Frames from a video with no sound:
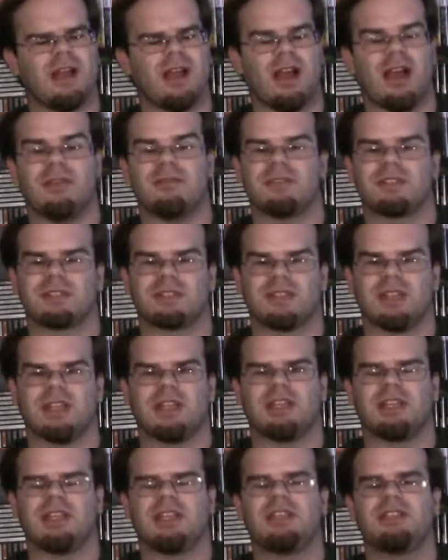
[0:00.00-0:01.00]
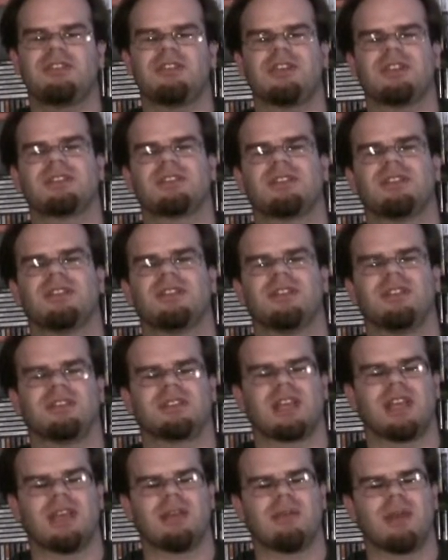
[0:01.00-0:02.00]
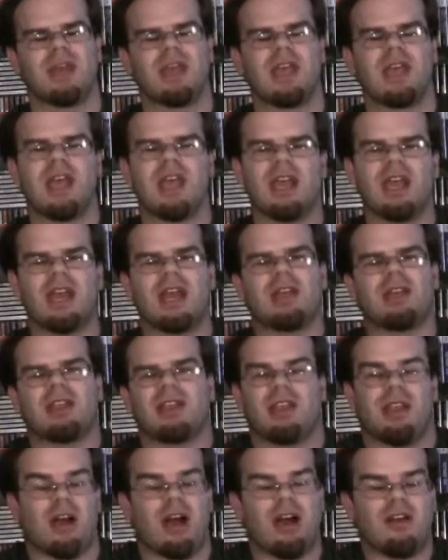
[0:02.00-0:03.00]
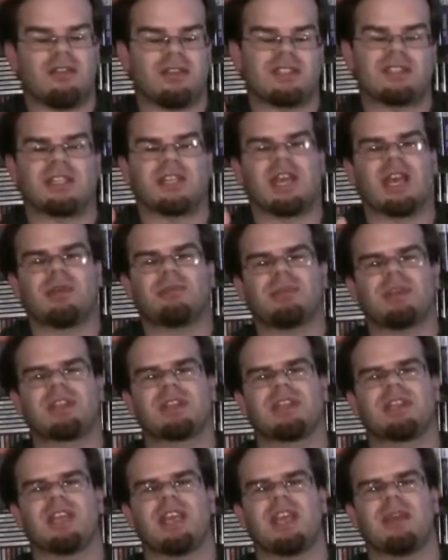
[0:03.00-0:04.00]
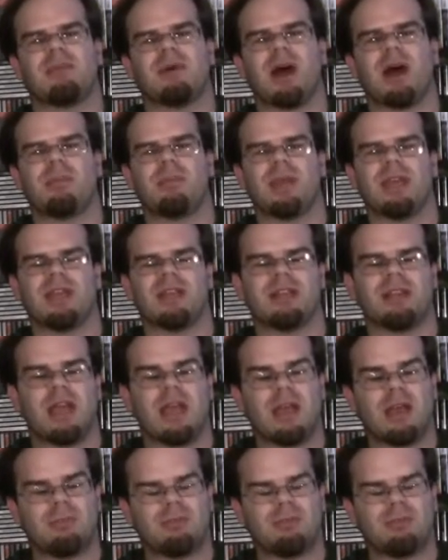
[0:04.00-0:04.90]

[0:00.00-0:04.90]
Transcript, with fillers: I'm slightly interested in this game, and I picked the game up, and